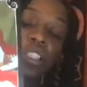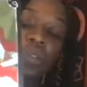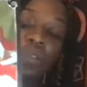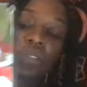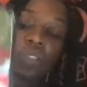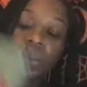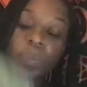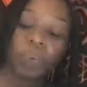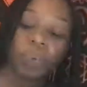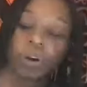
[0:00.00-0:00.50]
was
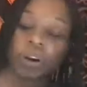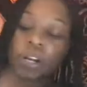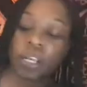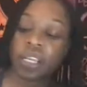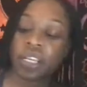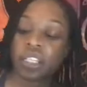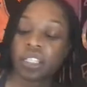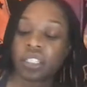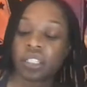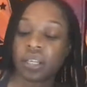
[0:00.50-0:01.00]
supporting
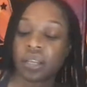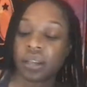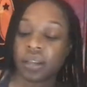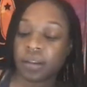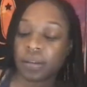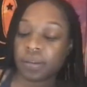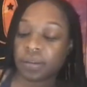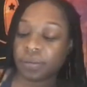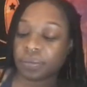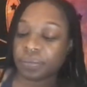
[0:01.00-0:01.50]
his shit.
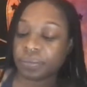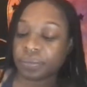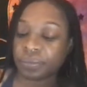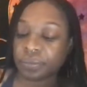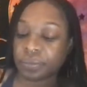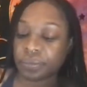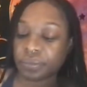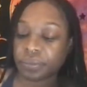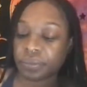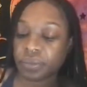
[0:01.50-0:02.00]

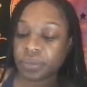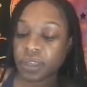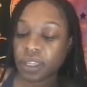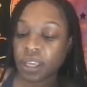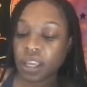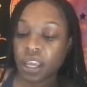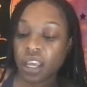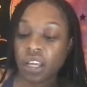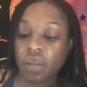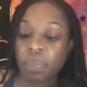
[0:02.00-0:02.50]

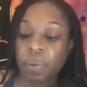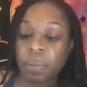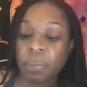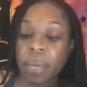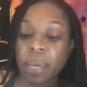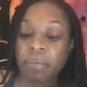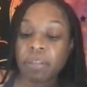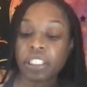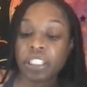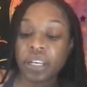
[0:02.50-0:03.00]
But
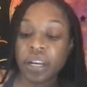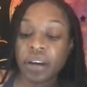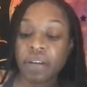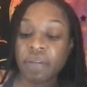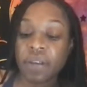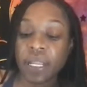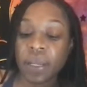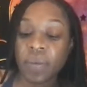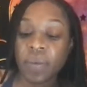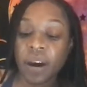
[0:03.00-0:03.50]
maybe she didn't
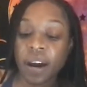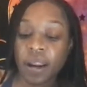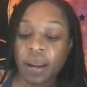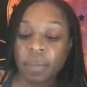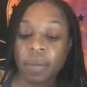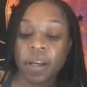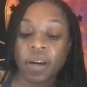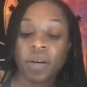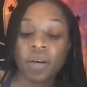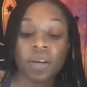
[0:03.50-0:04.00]
really want him
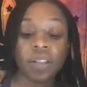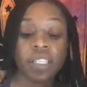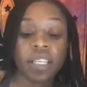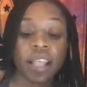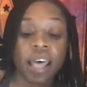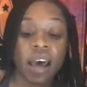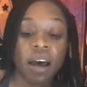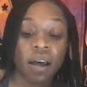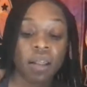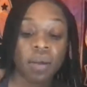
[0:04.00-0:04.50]
to go into
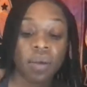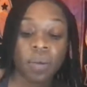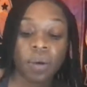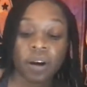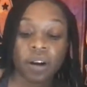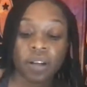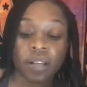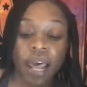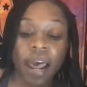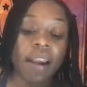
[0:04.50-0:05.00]
that other
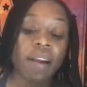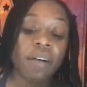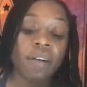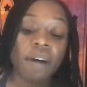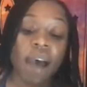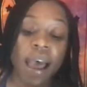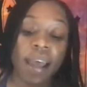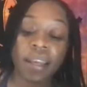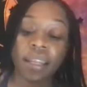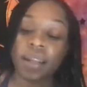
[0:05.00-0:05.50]
world.
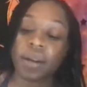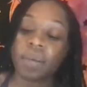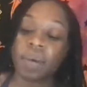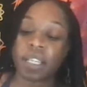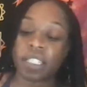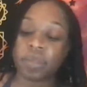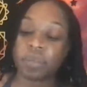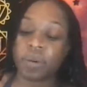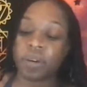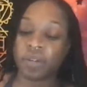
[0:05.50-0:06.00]
I need to
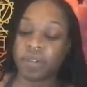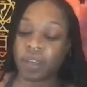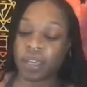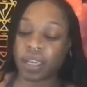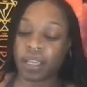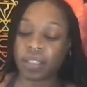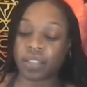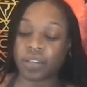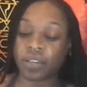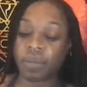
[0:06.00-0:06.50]
watch the movie
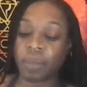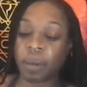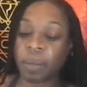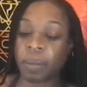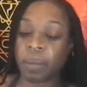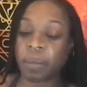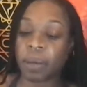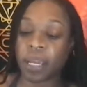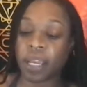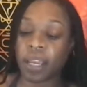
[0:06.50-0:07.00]
again to remember,
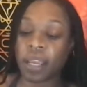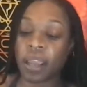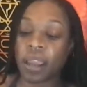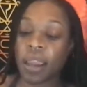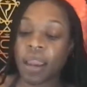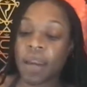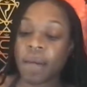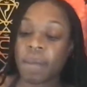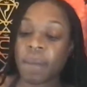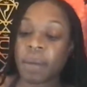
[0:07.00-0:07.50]
but
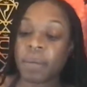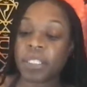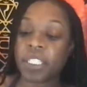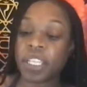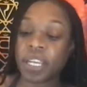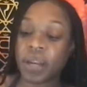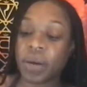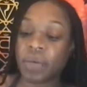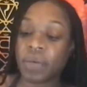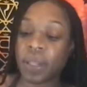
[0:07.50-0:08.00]
maybe she
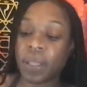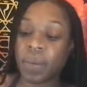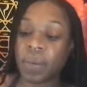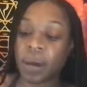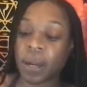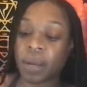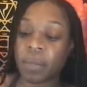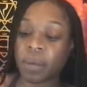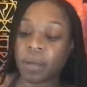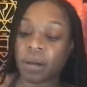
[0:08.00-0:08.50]
didn't really
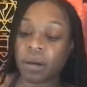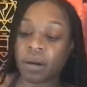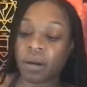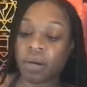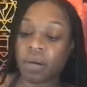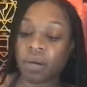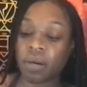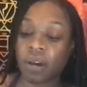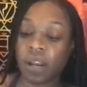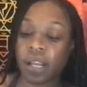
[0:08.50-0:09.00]
want him to
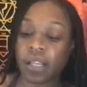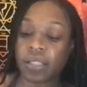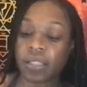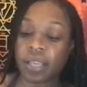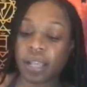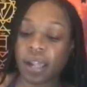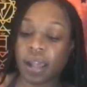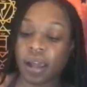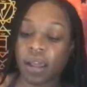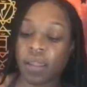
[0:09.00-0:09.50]
go into
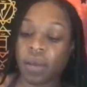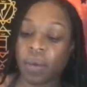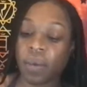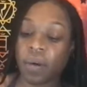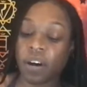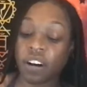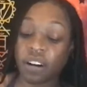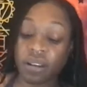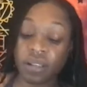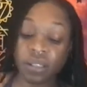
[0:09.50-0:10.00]
that other
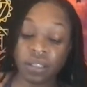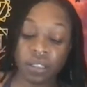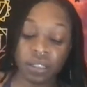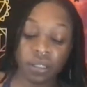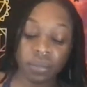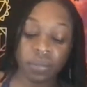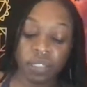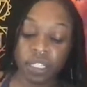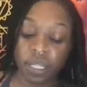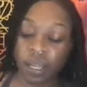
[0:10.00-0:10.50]
world or
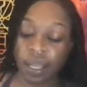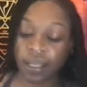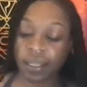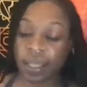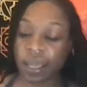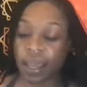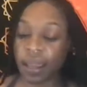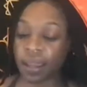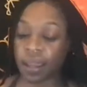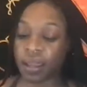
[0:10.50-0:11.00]
some shit like
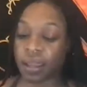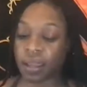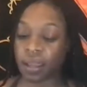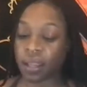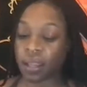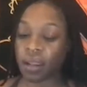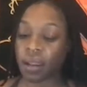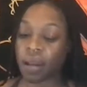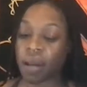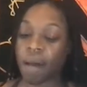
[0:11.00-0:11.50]
that.
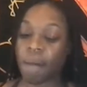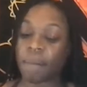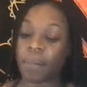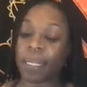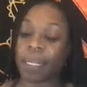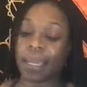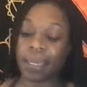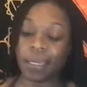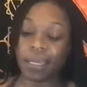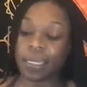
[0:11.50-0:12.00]
But
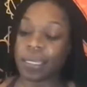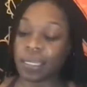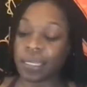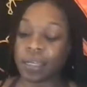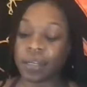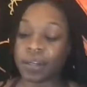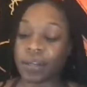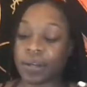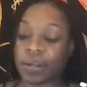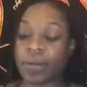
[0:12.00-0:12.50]
like he
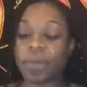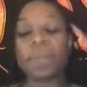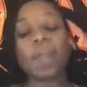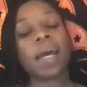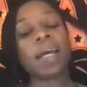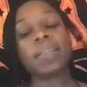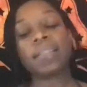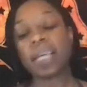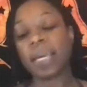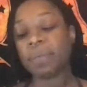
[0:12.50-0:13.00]
needed to do
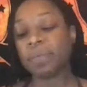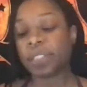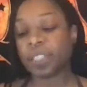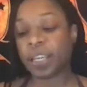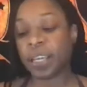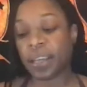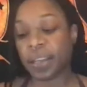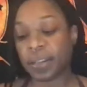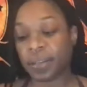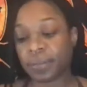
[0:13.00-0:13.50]
that type
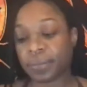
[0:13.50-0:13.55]
shit